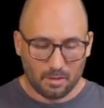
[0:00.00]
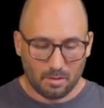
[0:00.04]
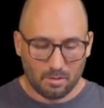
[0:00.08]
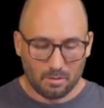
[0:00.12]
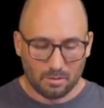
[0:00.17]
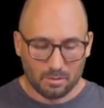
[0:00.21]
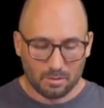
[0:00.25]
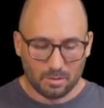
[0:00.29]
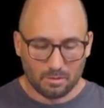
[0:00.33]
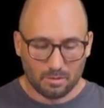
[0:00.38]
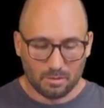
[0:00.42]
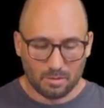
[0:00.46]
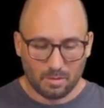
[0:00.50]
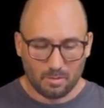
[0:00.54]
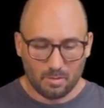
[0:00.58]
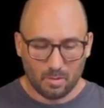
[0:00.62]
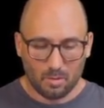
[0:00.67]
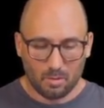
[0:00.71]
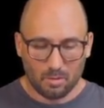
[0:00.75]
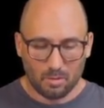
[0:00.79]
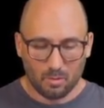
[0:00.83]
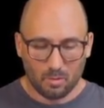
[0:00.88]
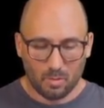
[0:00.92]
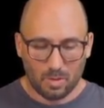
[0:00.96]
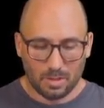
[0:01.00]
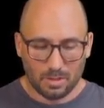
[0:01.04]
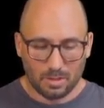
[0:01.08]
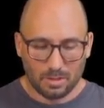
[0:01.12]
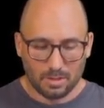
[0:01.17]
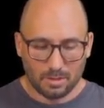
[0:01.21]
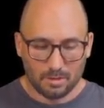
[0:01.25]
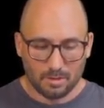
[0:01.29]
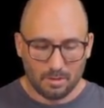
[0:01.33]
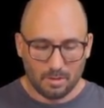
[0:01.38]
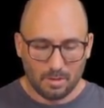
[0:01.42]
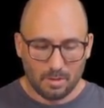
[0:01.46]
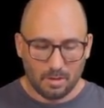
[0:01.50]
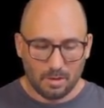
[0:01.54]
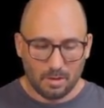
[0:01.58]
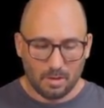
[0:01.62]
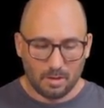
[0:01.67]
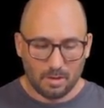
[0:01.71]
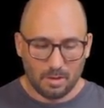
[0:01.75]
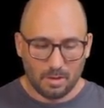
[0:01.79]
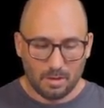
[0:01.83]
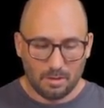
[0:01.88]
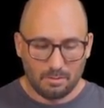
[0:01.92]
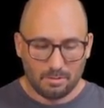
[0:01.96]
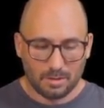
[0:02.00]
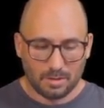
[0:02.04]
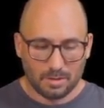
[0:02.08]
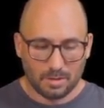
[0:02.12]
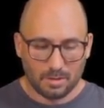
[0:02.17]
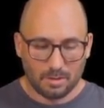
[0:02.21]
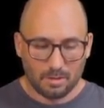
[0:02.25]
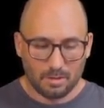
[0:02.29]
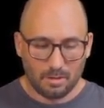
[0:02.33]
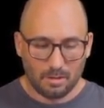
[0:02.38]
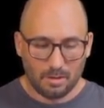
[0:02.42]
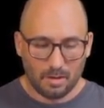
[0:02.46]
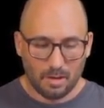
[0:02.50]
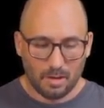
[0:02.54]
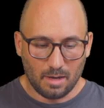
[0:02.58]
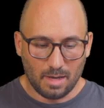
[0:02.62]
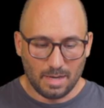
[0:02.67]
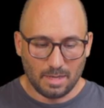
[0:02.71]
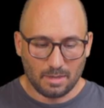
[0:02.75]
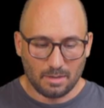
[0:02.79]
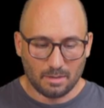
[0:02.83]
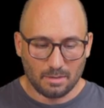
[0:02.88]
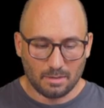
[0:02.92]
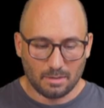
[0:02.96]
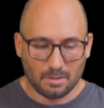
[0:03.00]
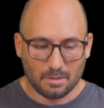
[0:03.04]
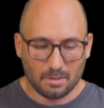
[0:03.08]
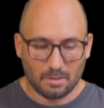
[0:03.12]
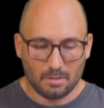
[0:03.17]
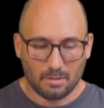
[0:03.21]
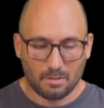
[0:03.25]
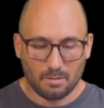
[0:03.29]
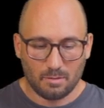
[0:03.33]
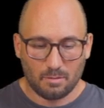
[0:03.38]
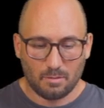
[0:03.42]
also some older ones. And here is the latest